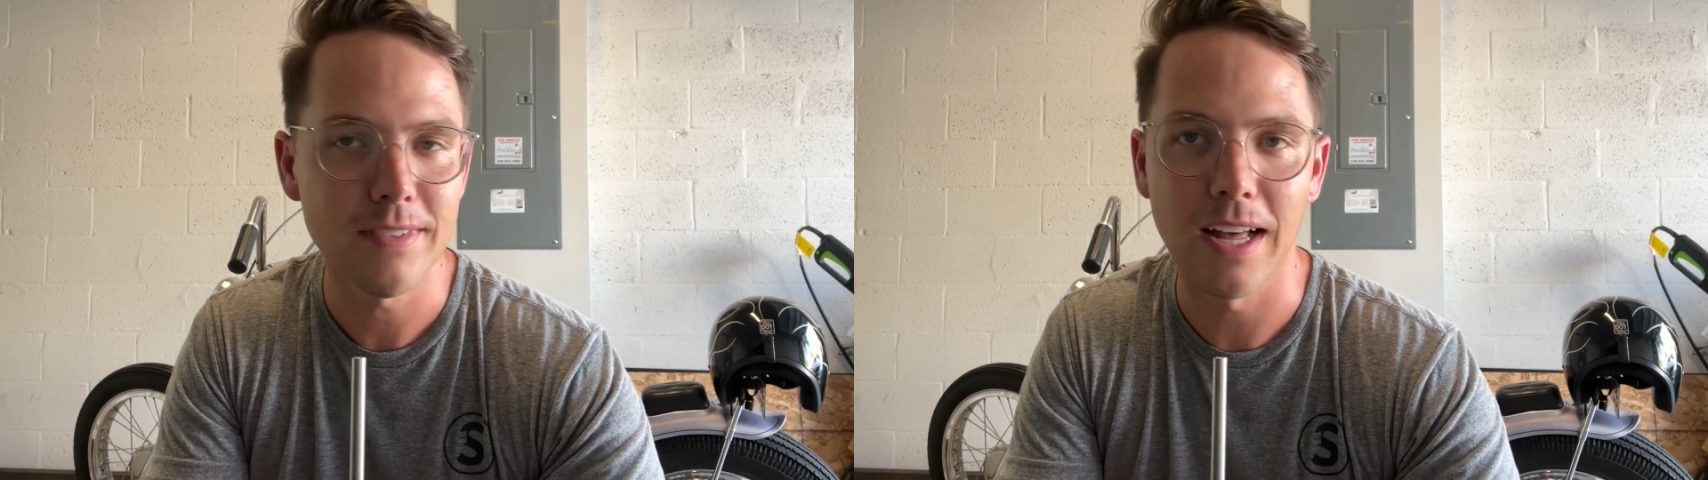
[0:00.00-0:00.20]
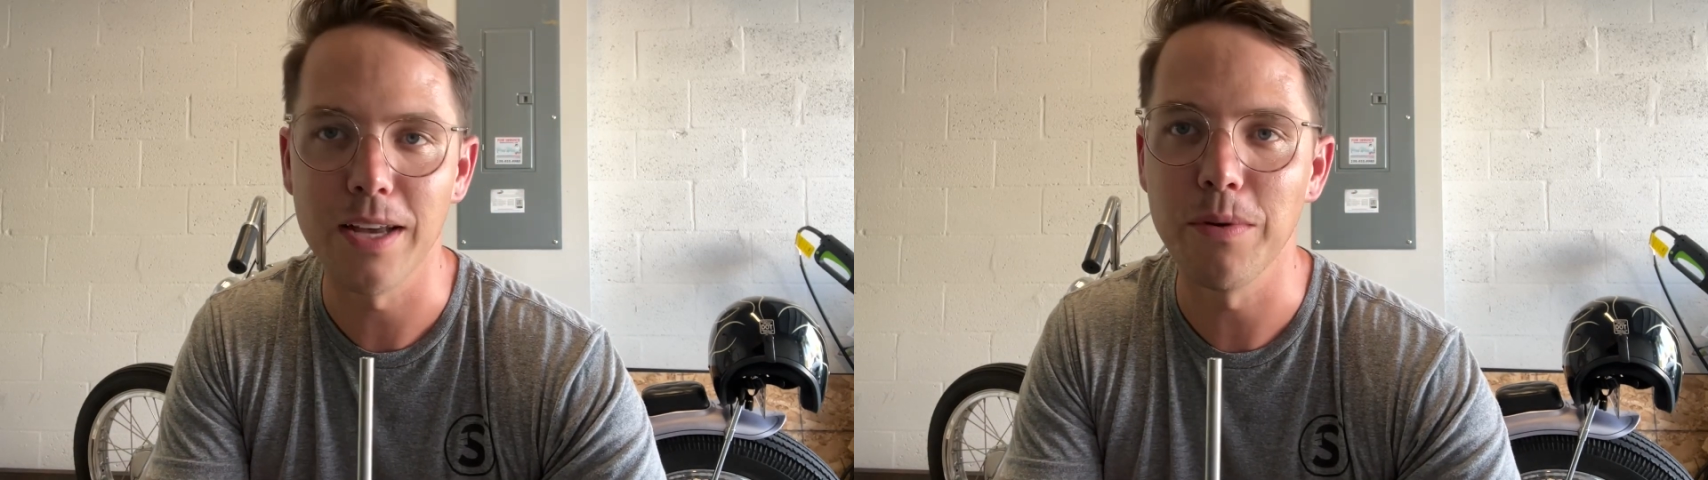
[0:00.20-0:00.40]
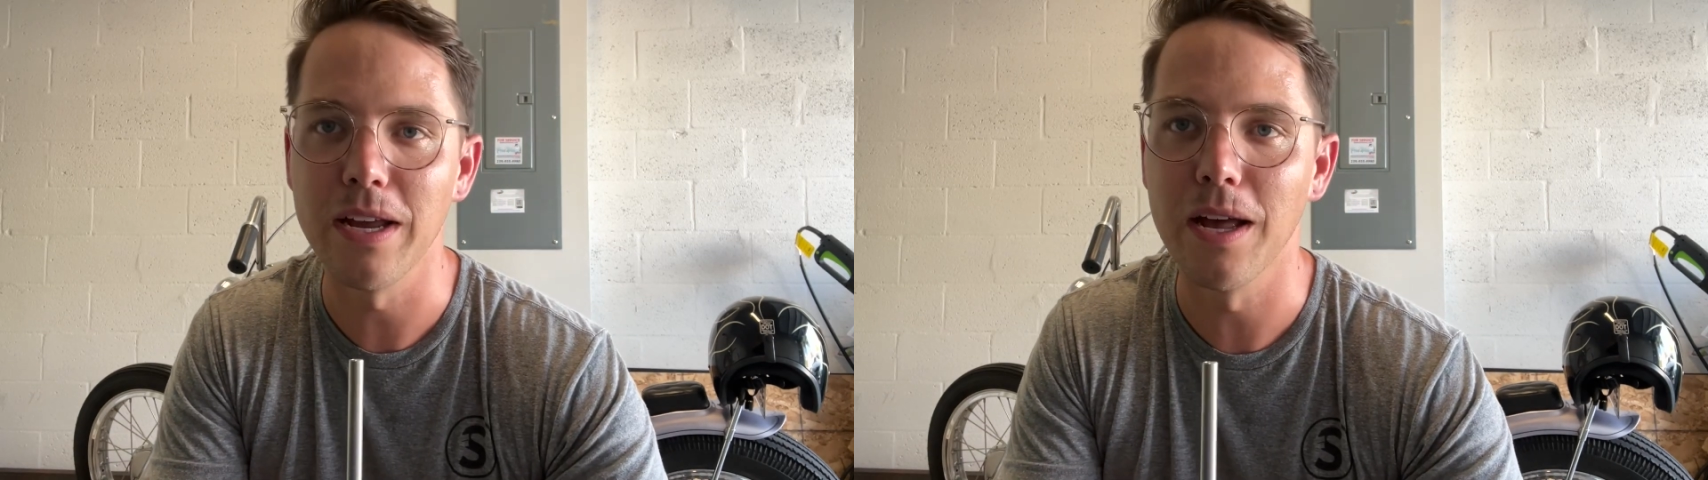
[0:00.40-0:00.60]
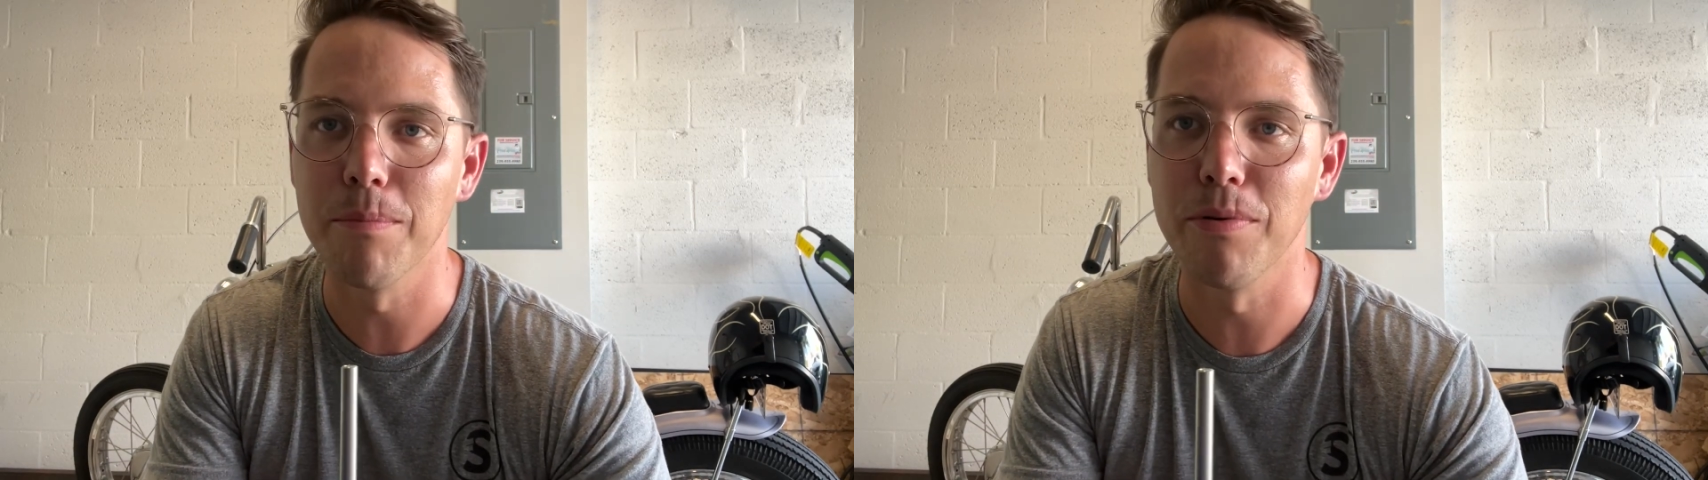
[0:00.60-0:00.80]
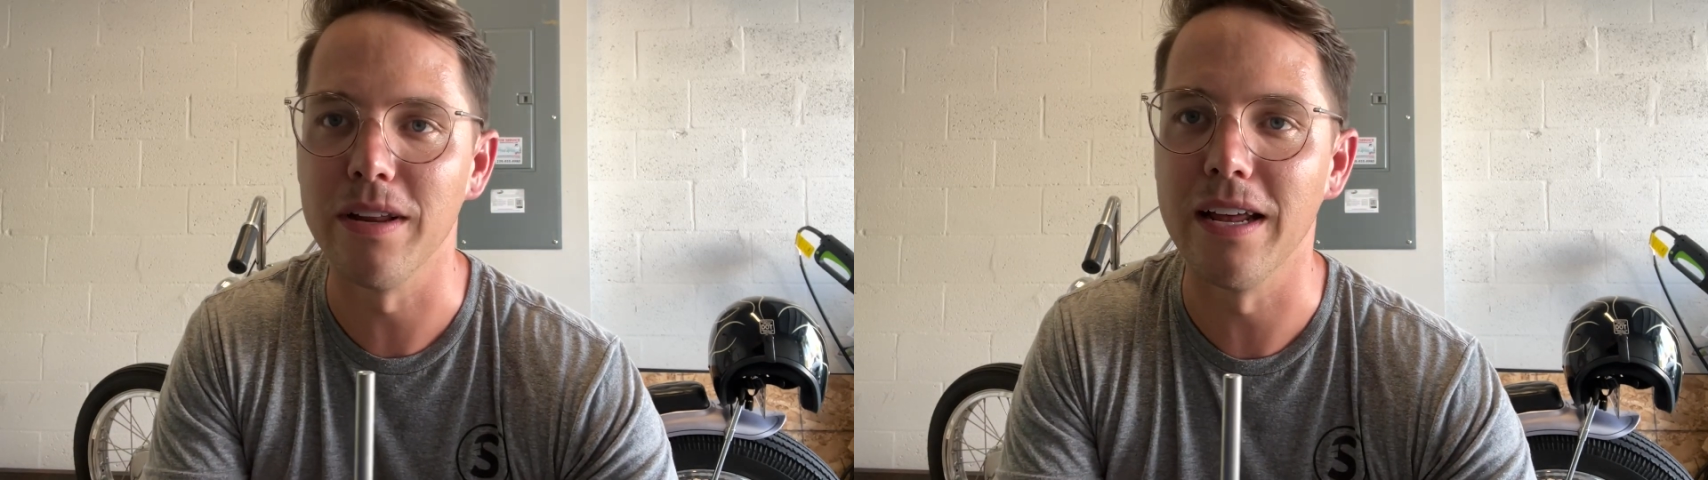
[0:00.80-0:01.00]
I think we can get it
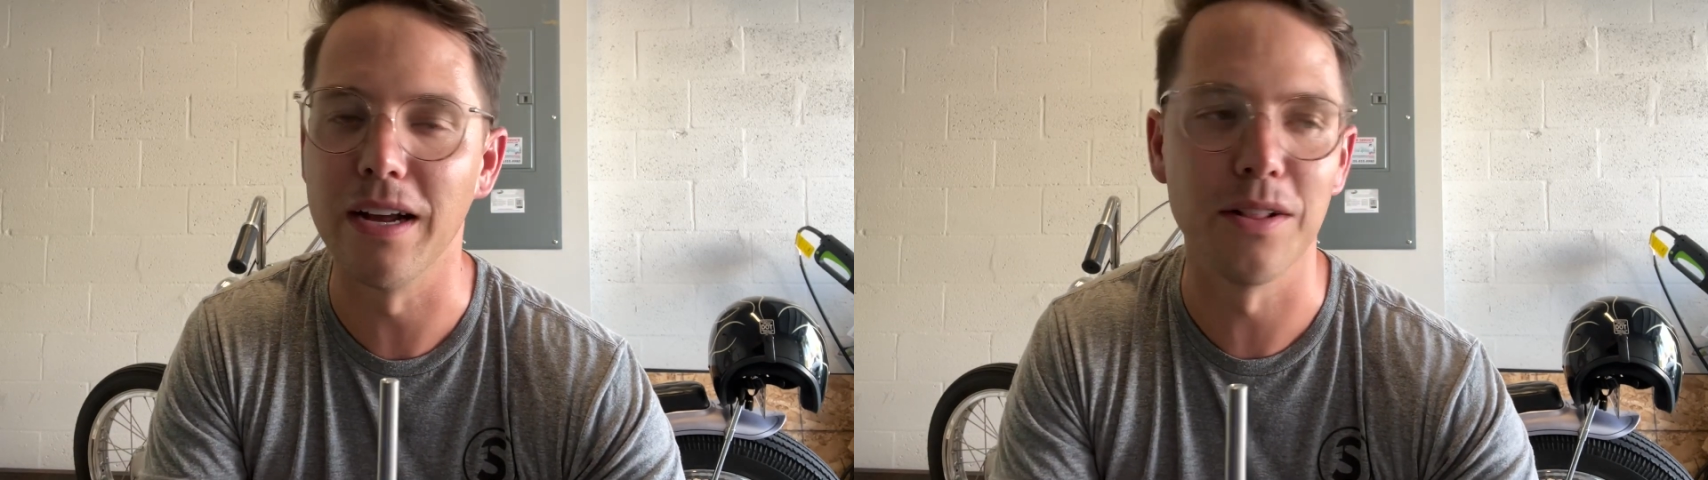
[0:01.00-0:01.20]
pretty dang